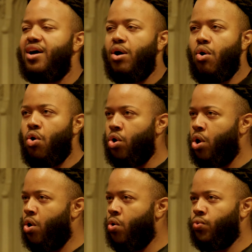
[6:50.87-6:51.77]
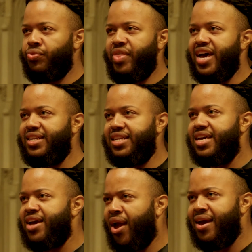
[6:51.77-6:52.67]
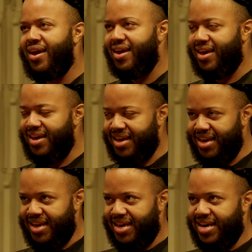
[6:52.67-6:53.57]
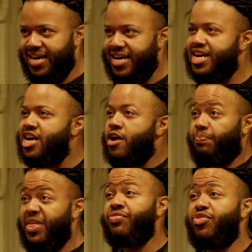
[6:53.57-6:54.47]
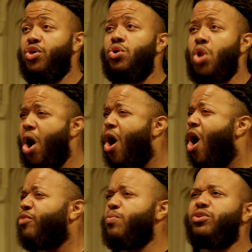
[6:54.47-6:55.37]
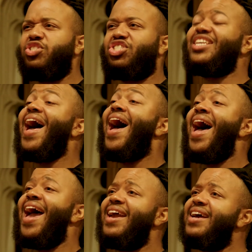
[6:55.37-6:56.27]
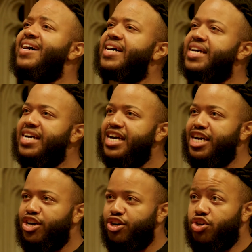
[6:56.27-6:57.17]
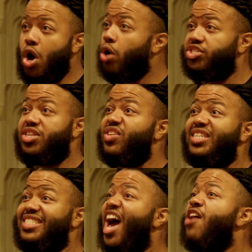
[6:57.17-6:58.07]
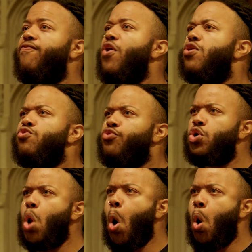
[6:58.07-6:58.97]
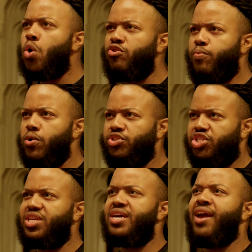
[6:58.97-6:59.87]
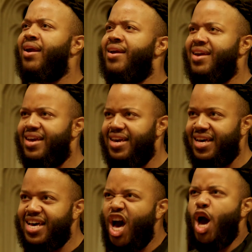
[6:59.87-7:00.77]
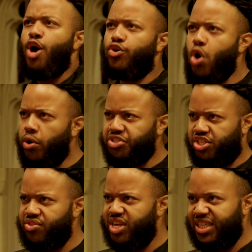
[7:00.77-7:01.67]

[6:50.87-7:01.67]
oh, on that day." Then the Lord will say, "Go to the devil," the Lord will say. "Go to the